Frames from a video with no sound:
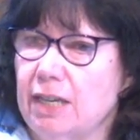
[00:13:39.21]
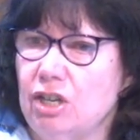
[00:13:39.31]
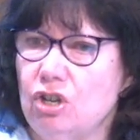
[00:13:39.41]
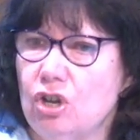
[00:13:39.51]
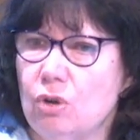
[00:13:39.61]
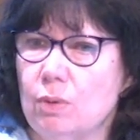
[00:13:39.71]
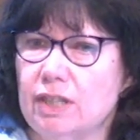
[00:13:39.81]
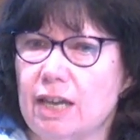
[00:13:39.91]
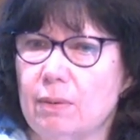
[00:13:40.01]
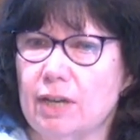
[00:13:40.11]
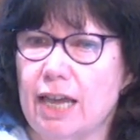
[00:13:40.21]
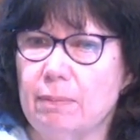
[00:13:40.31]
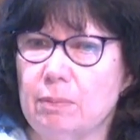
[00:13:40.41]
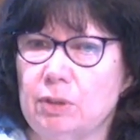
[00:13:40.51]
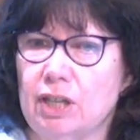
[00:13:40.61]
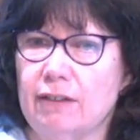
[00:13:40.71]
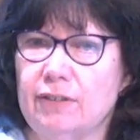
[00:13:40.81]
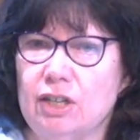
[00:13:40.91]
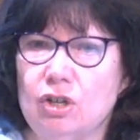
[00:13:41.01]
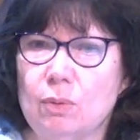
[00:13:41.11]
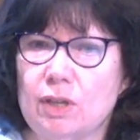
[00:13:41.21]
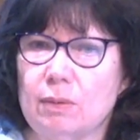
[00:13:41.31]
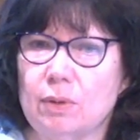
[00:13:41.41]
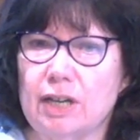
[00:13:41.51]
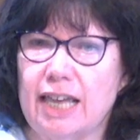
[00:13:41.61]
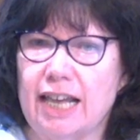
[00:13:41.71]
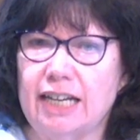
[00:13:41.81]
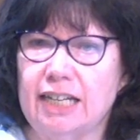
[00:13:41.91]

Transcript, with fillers: He knew what they were capable of, he knew where they were headed,